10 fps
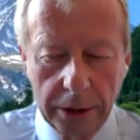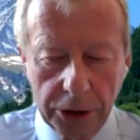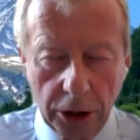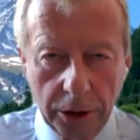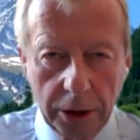
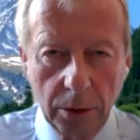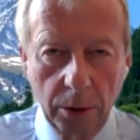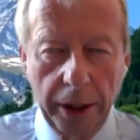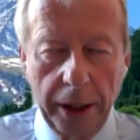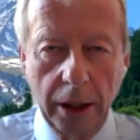starting
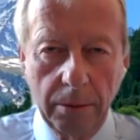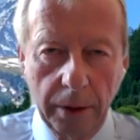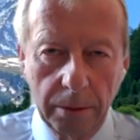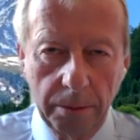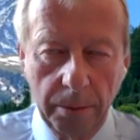already
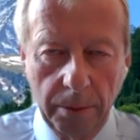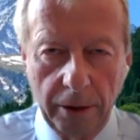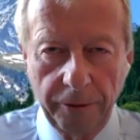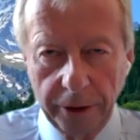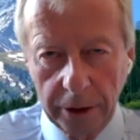with
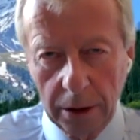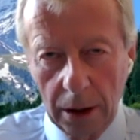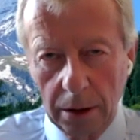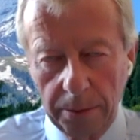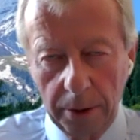Buffett
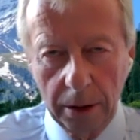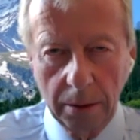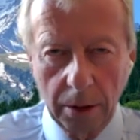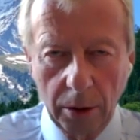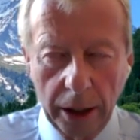and
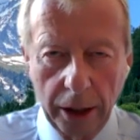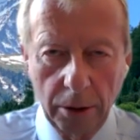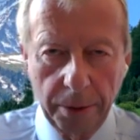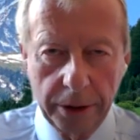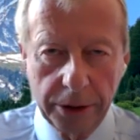
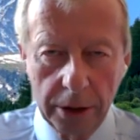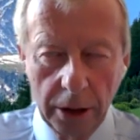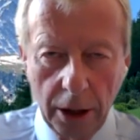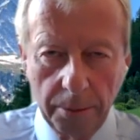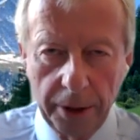Ohio Police
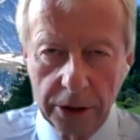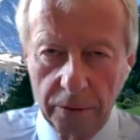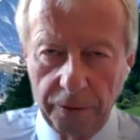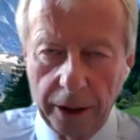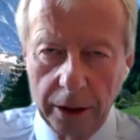
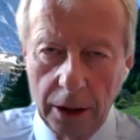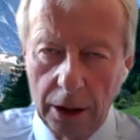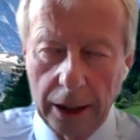Pension Fund.